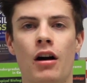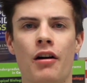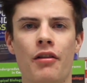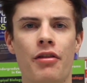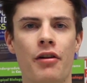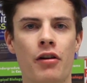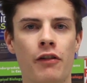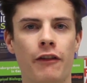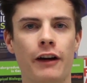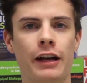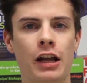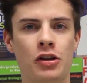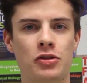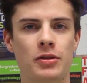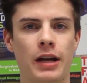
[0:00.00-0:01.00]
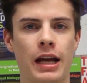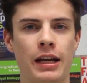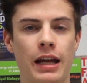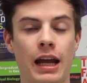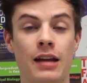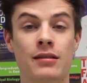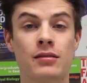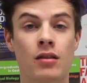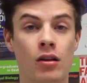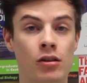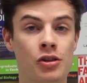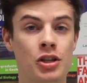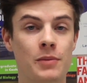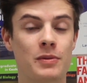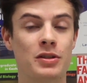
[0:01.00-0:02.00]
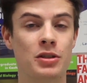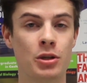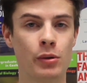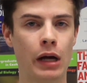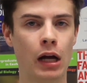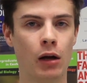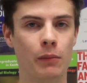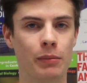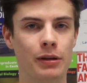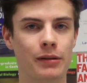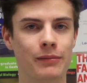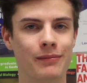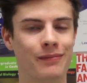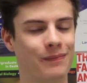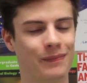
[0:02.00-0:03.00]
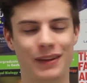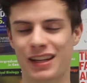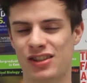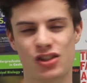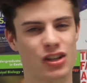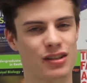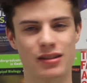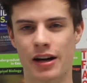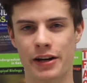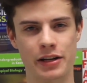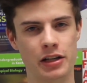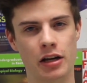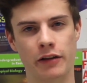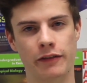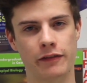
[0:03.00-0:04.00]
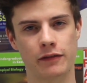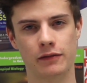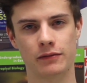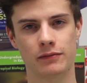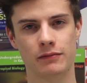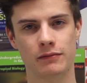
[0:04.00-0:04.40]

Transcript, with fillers: Although financial aid and scholarships do help, it's just not enough.